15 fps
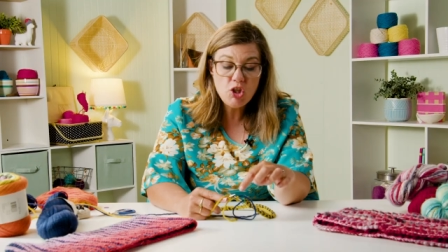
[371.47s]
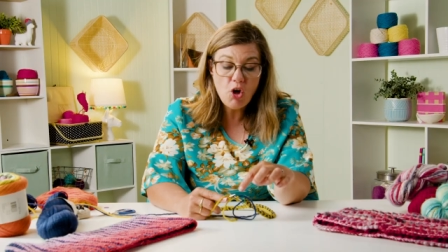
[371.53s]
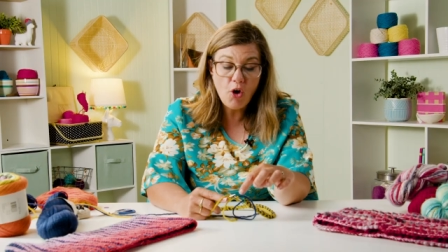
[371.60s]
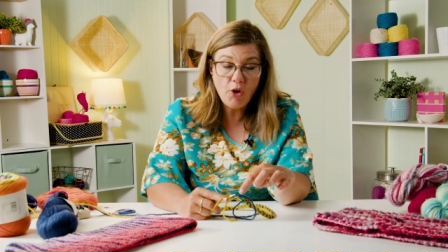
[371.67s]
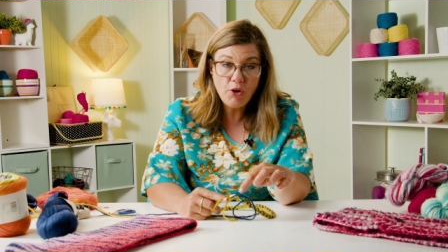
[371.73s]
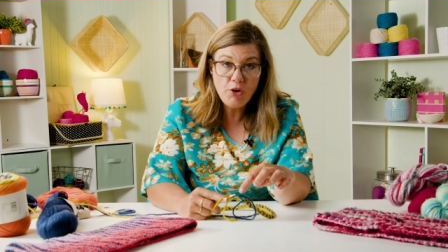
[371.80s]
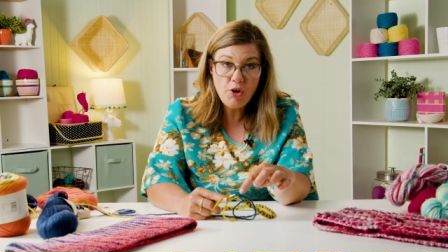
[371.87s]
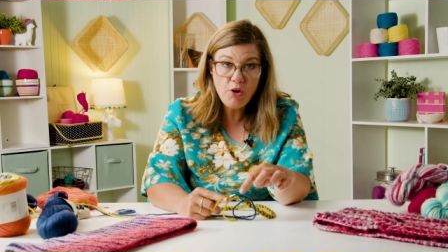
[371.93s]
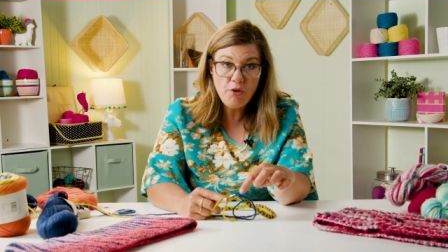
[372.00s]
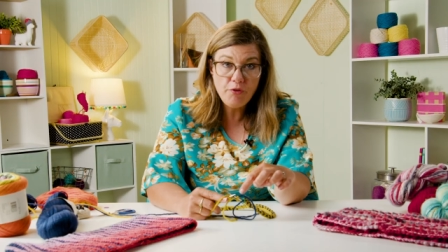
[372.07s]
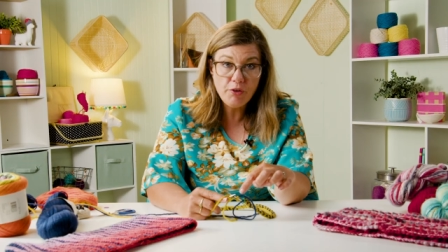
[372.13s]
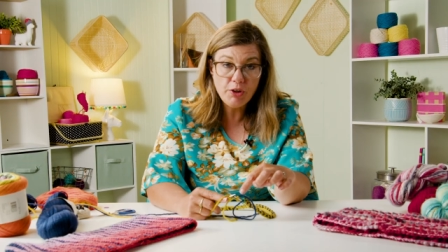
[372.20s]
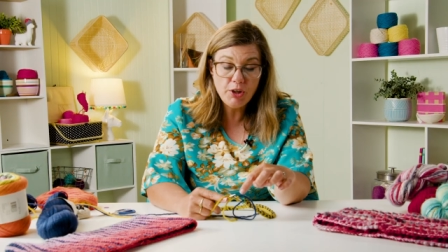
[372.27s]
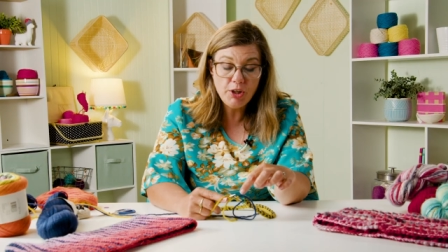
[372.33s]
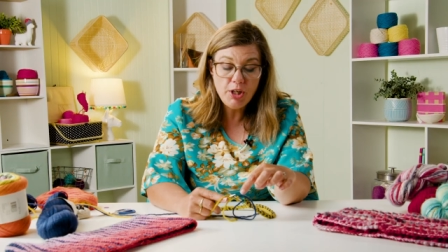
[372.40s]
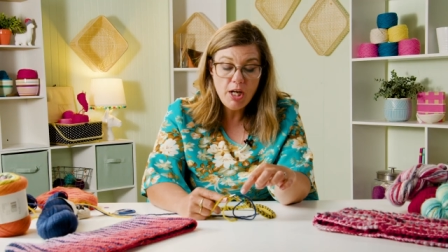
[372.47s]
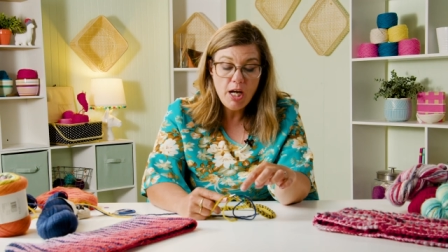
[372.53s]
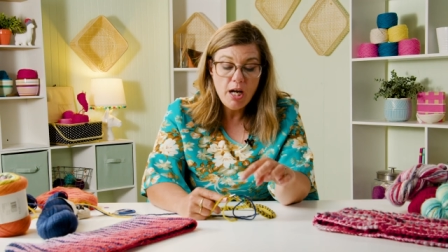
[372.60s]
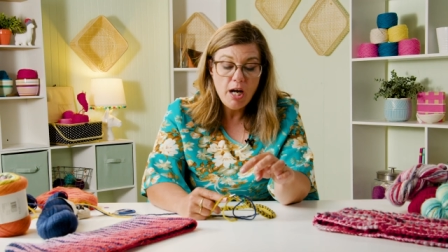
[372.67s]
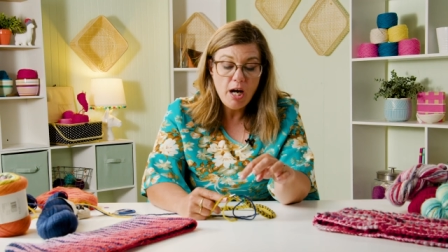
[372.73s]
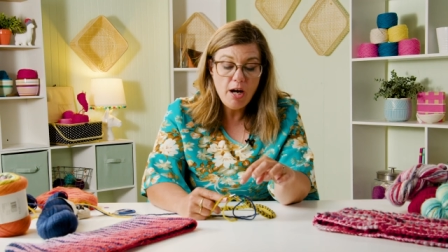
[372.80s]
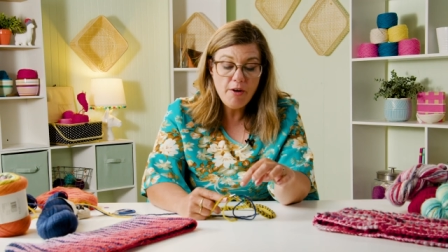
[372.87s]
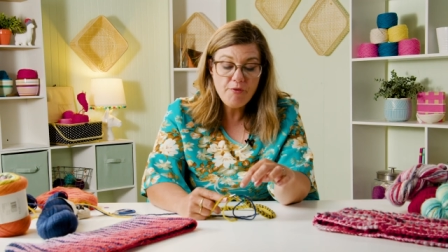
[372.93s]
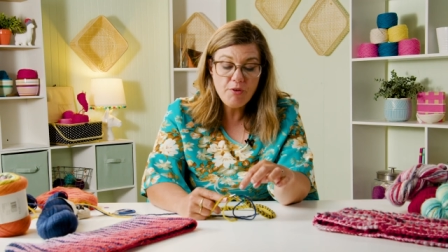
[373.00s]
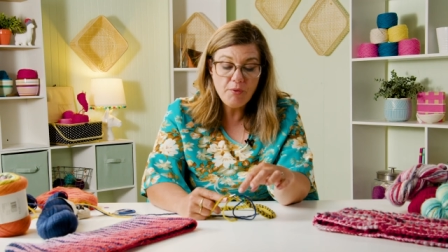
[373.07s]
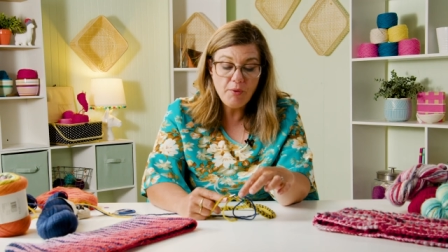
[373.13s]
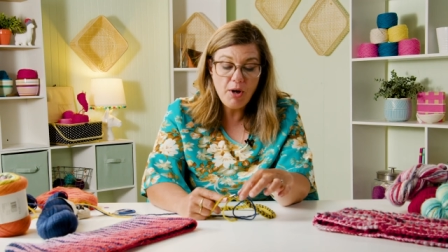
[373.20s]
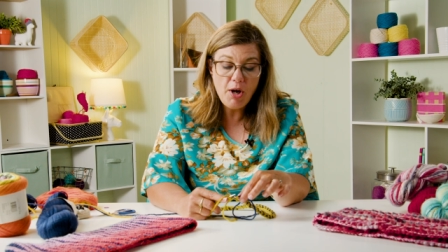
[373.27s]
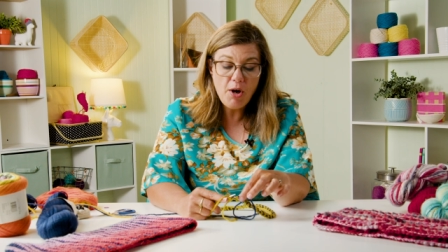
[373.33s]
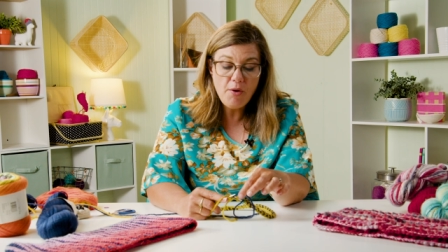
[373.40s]
yarn over of the
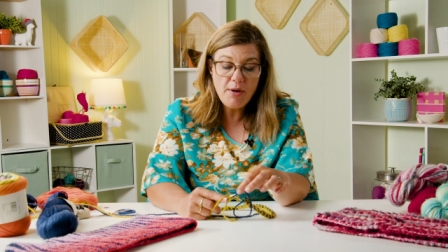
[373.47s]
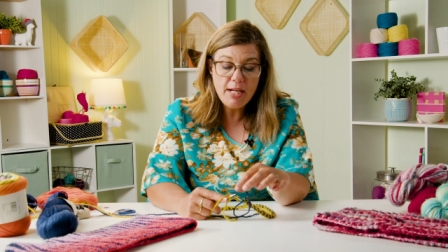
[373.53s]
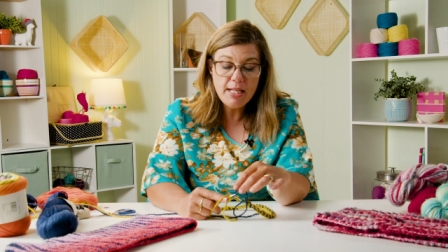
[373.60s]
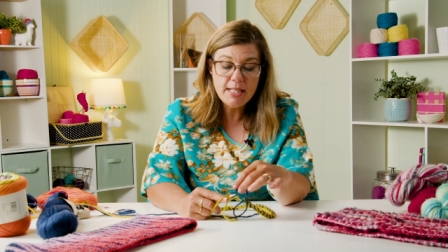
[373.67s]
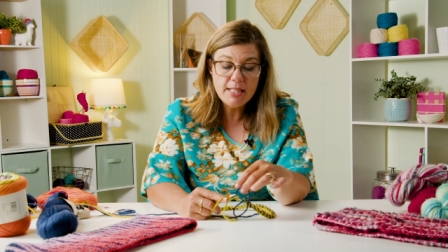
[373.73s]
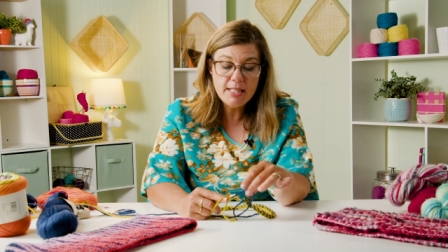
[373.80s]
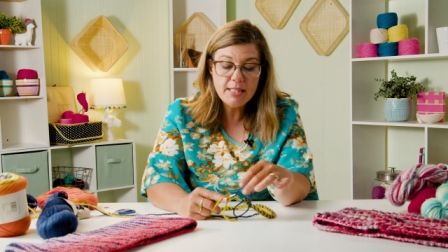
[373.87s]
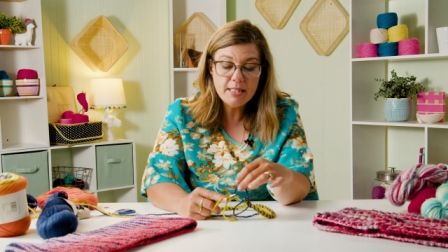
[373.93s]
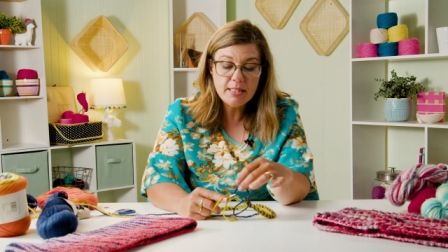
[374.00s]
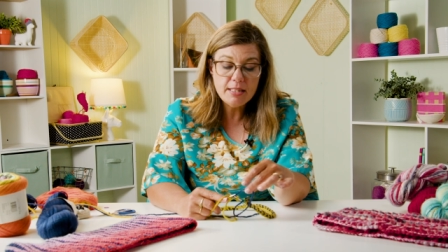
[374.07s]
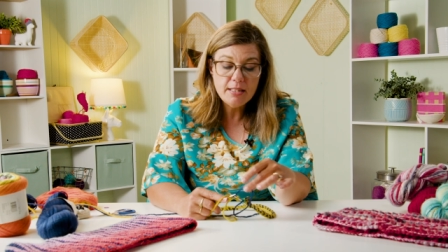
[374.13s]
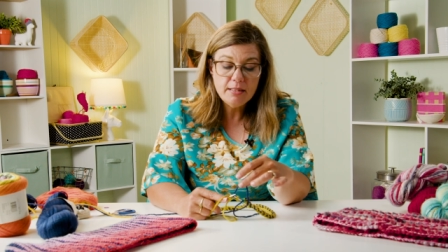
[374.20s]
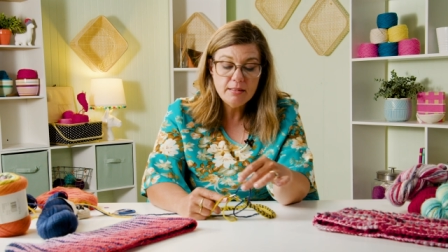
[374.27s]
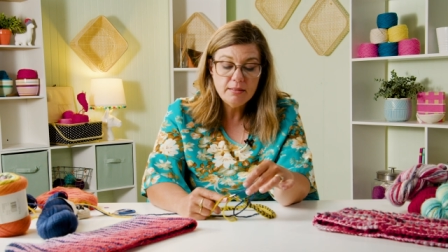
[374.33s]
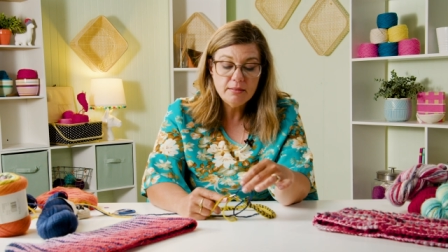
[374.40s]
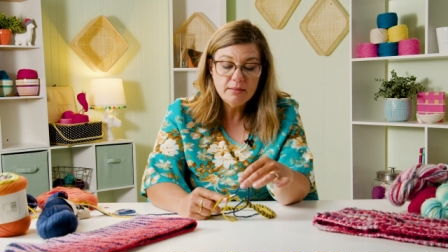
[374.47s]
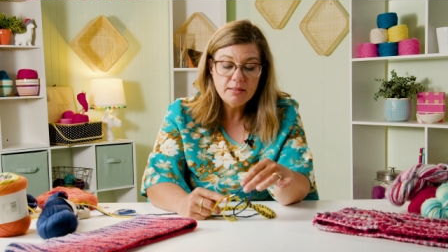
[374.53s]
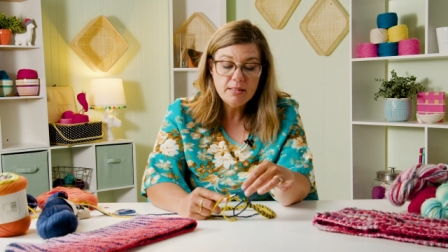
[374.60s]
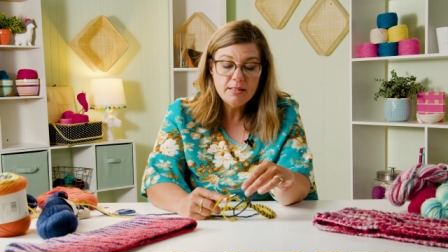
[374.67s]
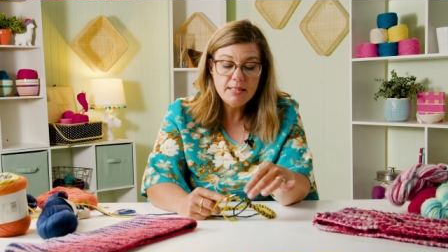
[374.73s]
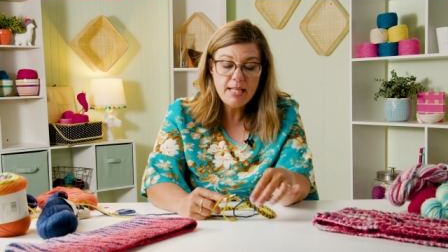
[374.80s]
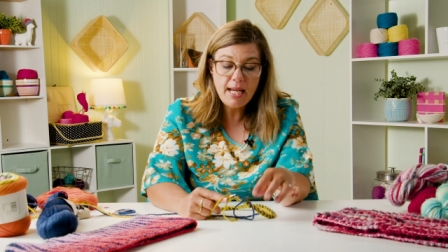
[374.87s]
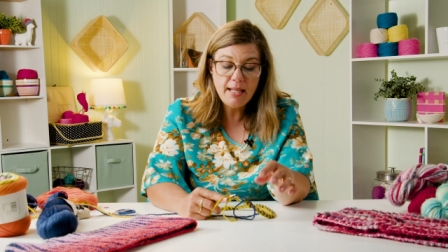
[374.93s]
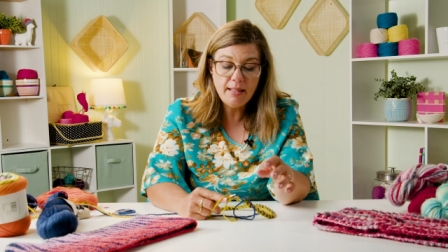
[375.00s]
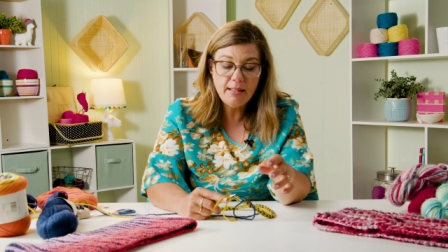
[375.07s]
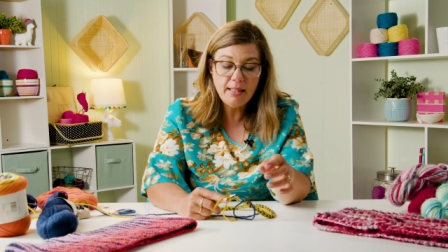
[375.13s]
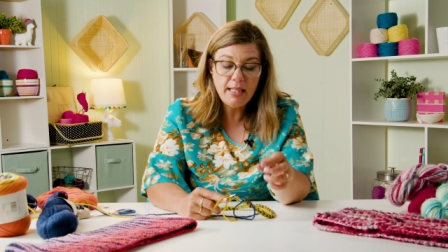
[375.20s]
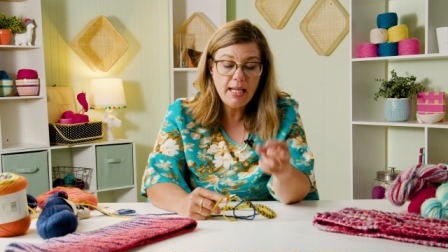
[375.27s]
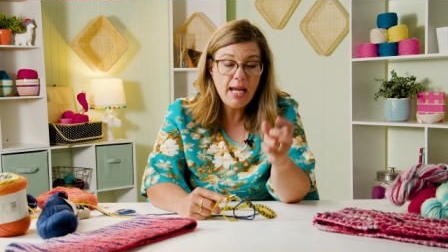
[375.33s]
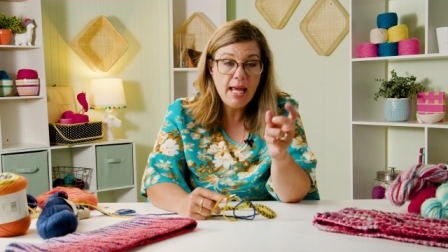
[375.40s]
row is
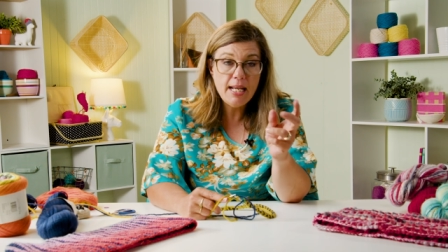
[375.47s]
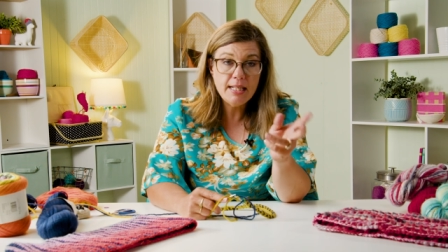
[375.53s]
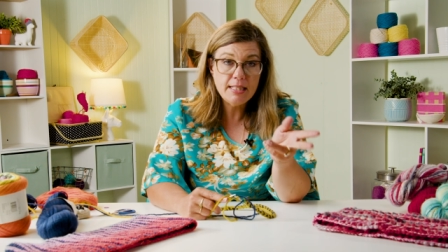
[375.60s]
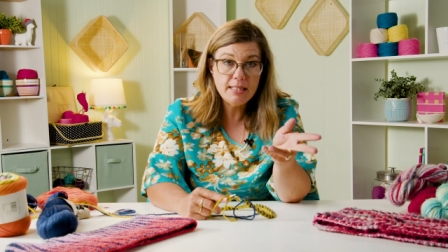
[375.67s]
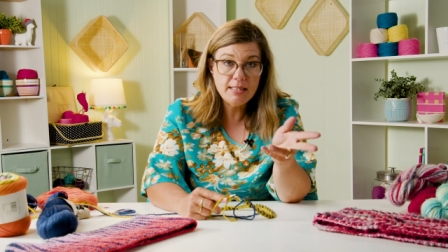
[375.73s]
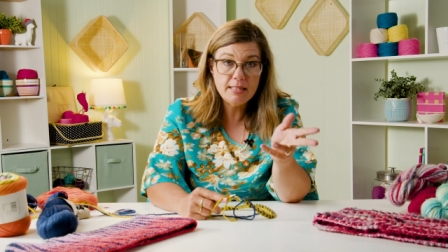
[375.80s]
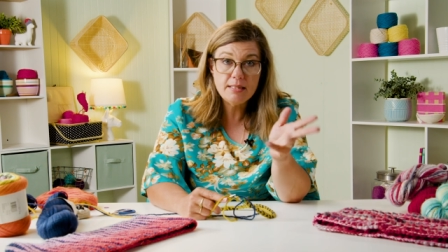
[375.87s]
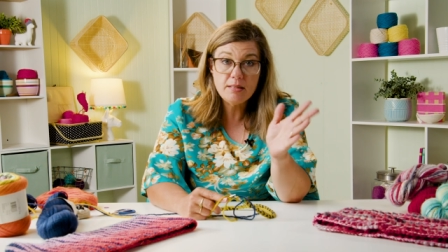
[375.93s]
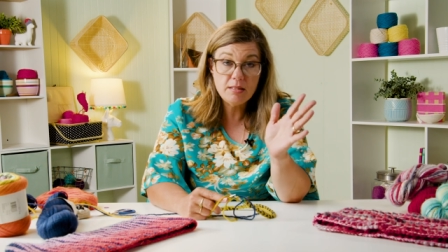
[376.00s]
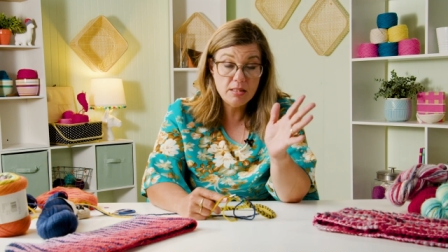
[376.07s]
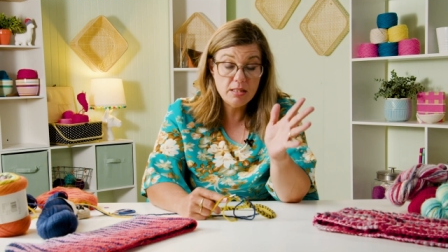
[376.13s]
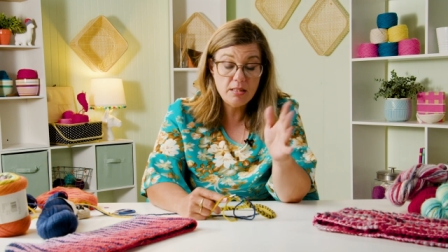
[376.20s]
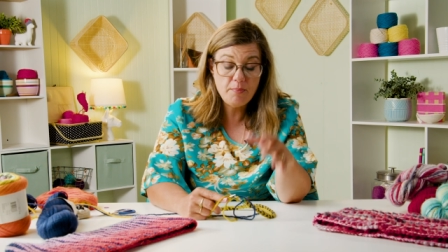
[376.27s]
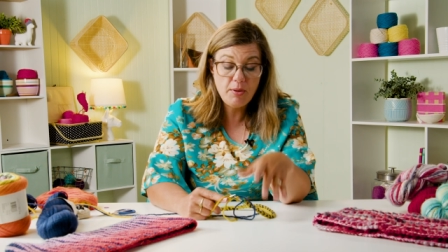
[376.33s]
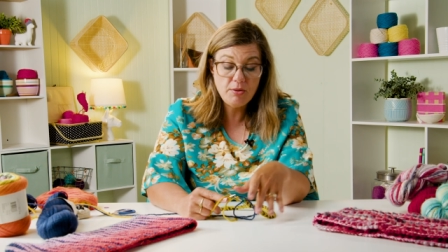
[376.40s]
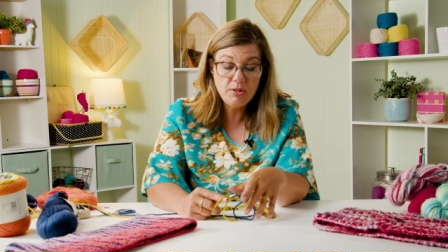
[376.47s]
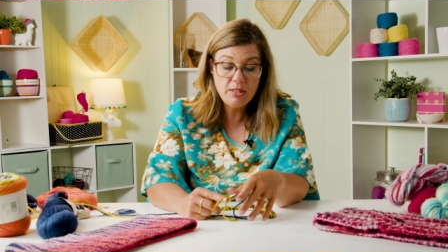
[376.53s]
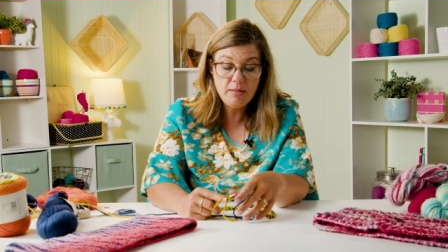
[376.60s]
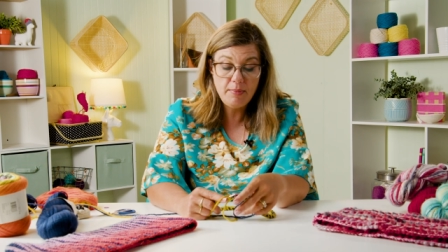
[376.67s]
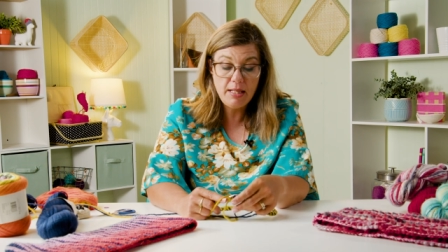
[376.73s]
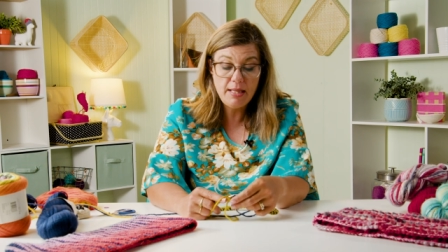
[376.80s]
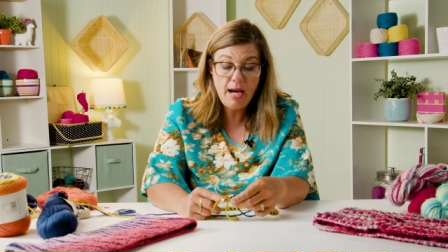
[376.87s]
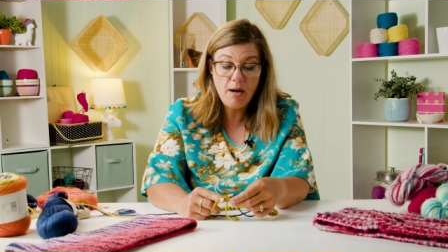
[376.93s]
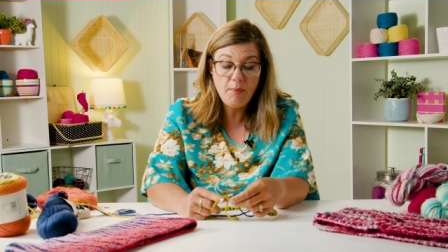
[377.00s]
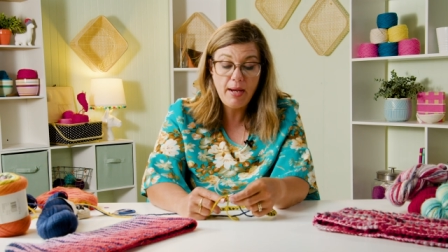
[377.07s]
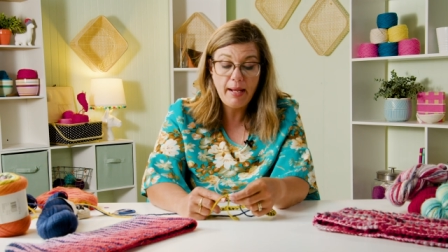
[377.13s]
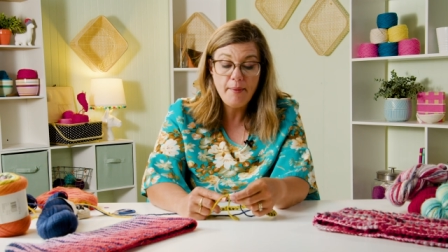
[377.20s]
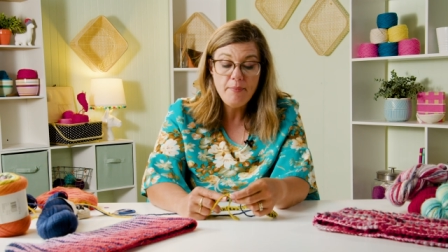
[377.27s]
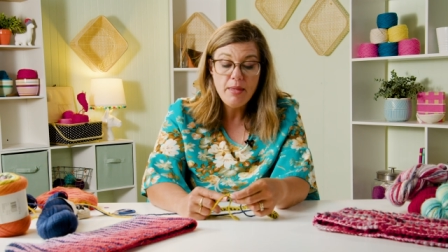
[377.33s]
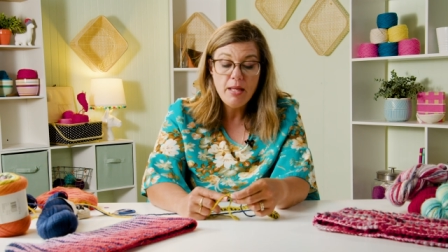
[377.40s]
dangly and it's supposed to be that way.